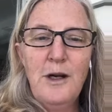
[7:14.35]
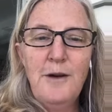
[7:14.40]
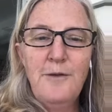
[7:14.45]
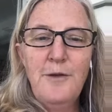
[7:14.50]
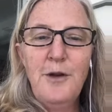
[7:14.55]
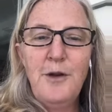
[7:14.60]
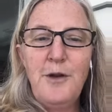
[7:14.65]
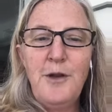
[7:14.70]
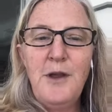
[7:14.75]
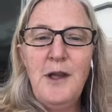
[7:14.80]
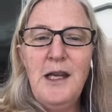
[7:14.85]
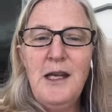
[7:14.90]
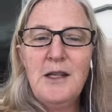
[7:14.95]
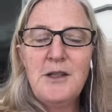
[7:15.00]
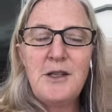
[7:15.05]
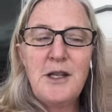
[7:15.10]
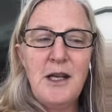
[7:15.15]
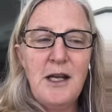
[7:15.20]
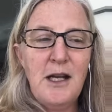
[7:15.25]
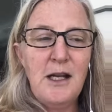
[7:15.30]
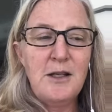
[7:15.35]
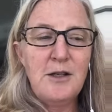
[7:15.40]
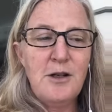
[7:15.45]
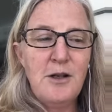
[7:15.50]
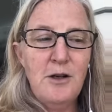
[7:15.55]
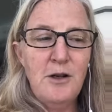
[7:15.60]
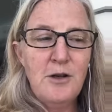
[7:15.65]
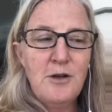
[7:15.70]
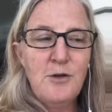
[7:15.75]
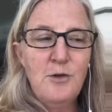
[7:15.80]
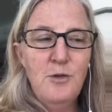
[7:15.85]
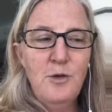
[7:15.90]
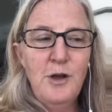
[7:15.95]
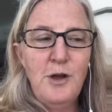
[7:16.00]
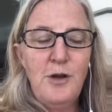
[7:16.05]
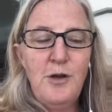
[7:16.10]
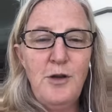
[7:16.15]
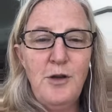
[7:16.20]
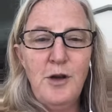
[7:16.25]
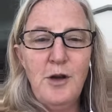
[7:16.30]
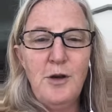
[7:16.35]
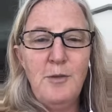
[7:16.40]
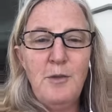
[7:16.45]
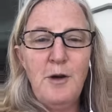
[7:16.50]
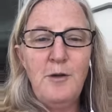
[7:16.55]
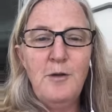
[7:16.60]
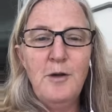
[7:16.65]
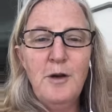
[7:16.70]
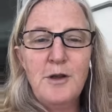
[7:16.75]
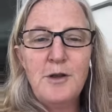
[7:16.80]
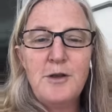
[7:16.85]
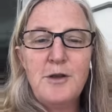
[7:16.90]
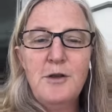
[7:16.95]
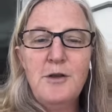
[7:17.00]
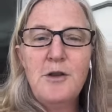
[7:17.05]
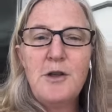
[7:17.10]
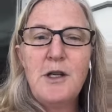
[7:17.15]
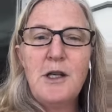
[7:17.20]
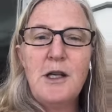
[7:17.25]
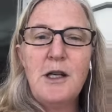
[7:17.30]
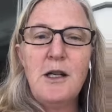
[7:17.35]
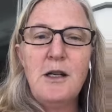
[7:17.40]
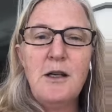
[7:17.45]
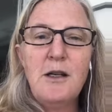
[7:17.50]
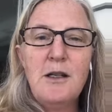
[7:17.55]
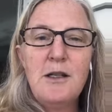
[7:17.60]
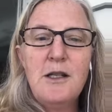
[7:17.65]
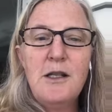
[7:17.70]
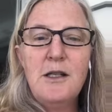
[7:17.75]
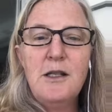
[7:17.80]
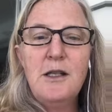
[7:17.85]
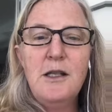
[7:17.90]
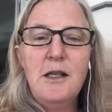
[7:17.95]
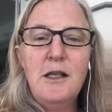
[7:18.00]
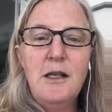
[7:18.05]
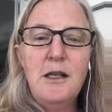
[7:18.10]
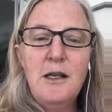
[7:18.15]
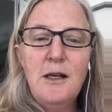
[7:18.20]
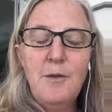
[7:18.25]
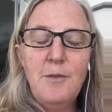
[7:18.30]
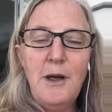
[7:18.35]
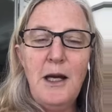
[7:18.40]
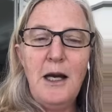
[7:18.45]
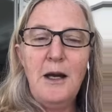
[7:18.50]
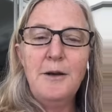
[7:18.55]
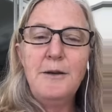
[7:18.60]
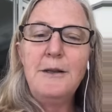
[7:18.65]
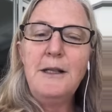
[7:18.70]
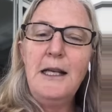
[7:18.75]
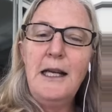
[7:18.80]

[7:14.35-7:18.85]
of the things that I talked with my friends Susan and Cece about